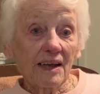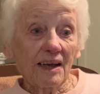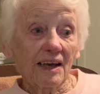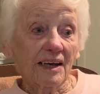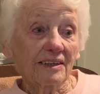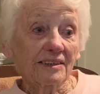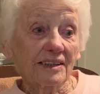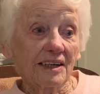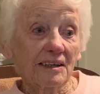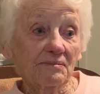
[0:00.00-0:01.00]
And
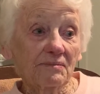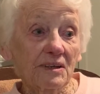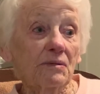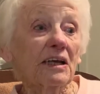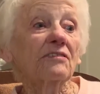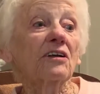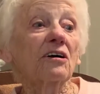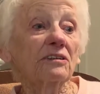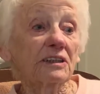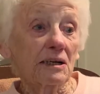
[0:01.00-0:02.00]
then we had the
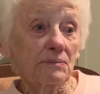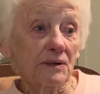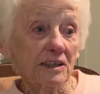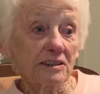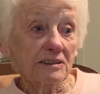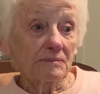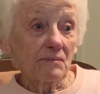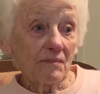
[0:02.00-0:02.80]
holiday place.